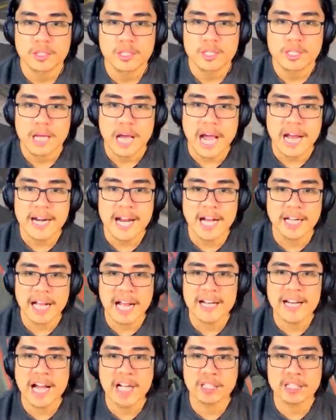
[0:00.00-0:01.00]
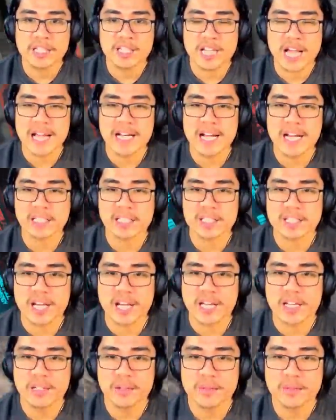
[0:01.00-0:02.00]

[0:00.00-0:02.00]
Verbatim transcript: I'm pushing knock, with Cam. I'm guy, with Cam. This guy.